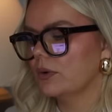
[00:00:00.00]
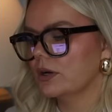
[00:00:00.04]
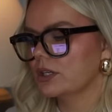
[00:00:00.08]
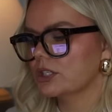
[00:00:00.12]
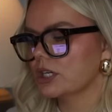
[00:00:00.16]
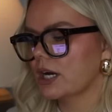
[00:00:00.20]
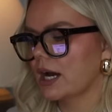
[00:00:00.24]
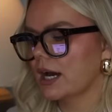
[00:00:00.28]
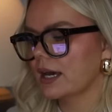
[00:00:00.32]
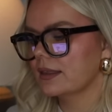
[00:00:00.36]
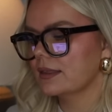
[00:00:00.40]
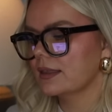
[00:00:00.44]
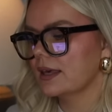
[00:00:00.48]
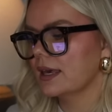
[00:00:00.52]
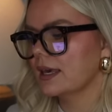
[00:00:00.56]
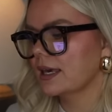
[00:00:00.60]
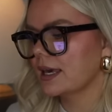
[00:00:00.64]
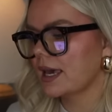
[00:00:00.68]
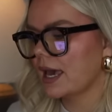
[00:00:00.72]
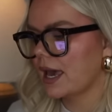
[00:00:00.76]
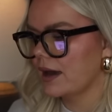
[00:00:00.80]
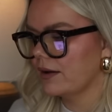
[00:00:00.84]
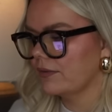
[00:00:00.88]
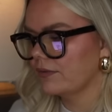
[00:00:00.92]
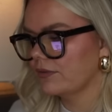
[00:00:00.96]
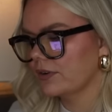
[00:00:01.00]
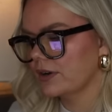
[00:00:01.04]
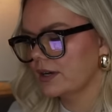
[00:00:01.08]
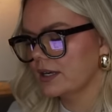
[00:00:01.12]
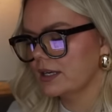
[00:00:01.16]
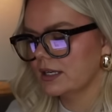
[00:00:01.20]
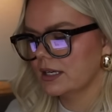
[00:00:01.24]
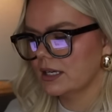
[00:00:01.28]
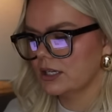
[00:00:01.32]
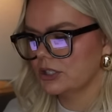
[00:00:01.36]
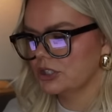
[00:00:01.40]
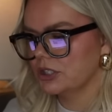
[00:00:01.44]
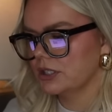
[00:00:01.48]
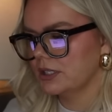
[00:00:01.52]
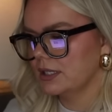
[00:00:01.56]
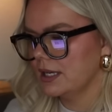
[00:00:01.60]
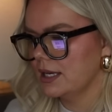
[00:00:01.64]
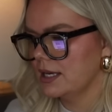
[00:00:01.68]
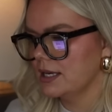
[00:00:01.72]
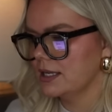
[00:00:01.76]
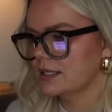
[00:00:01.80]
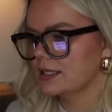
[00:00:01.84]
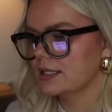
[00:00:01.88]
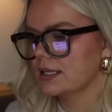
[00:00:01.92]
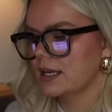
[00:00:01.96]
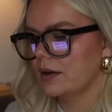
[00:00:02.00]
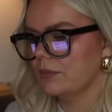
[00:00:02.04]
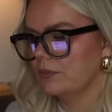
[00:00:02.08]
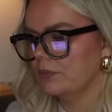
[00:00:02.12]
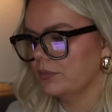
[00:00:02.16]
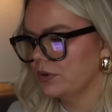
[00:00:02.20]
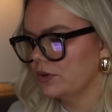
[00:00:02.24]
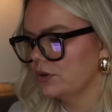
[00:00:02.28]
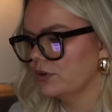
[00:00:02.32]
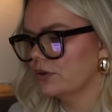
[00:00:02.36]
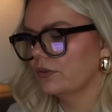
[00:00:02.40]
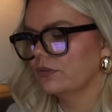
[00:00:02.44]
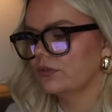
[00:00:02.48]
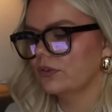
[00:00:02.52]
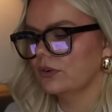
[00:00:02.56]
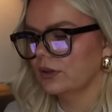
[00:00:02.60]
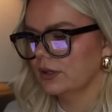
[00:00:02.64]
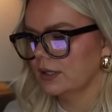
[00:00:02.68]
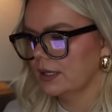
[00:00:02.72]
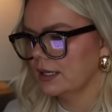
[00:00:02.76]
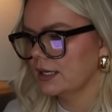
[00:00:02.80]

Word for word: which I think every kitchen needs a beautiful